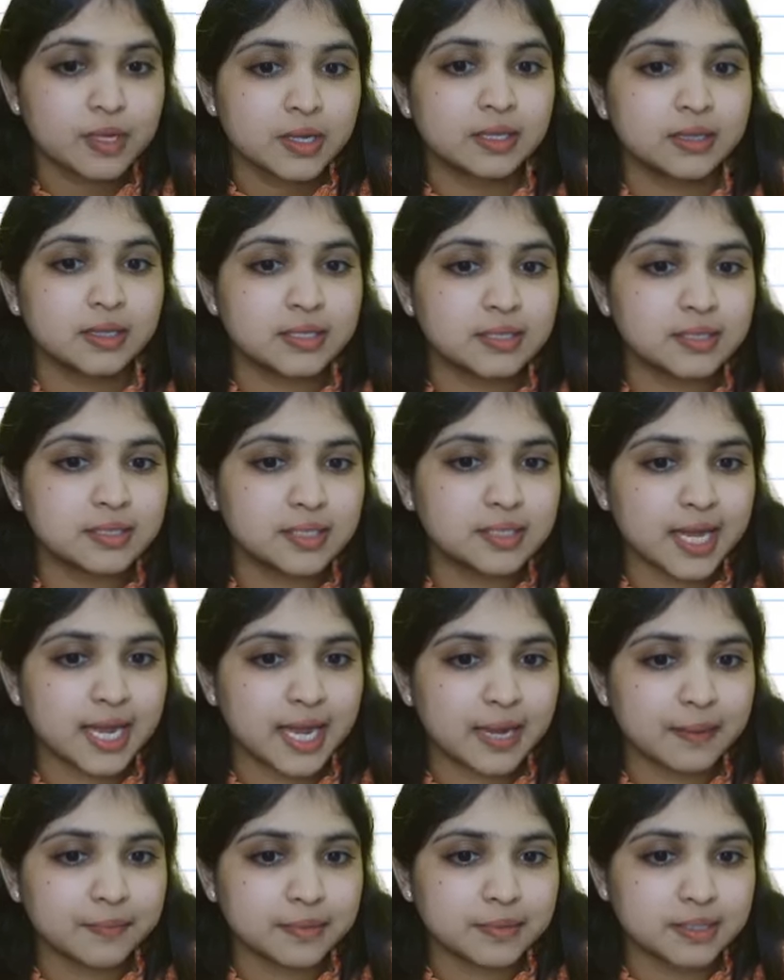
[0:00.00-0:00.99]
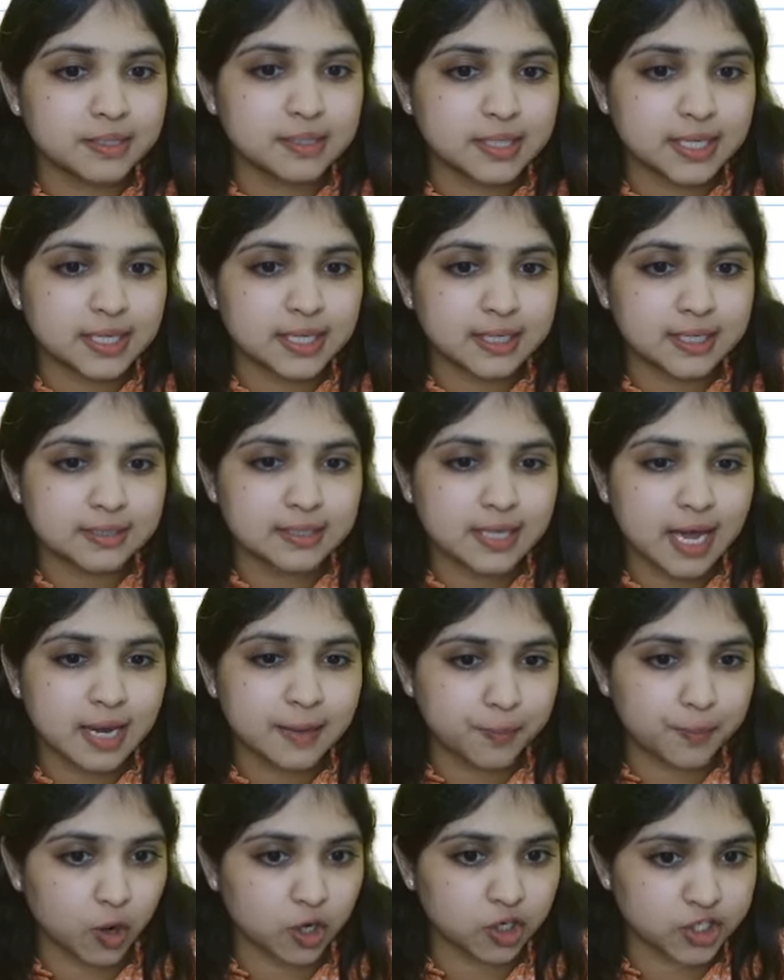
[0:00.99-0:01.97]
the same
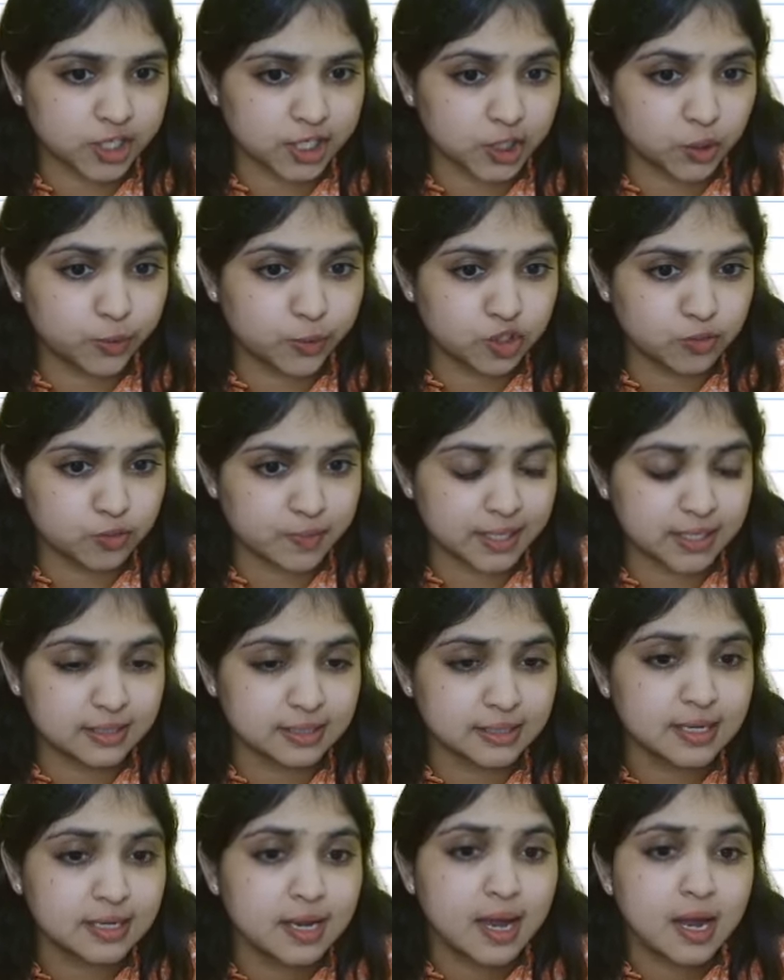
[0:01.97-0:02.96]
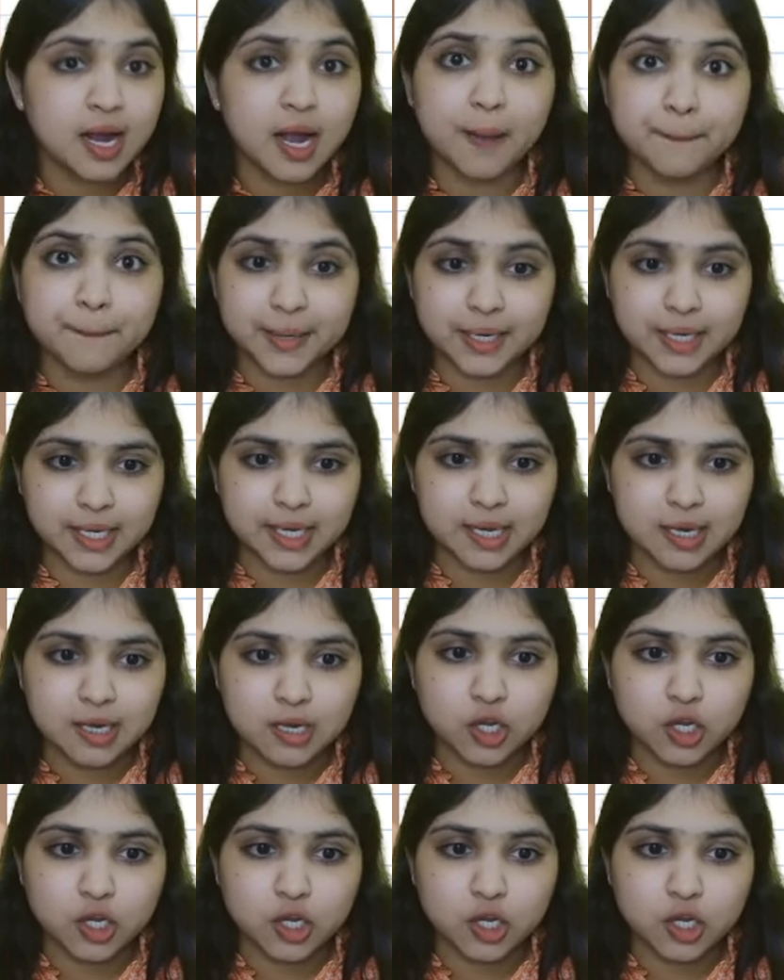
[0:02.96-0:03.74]
CSR project, which means company,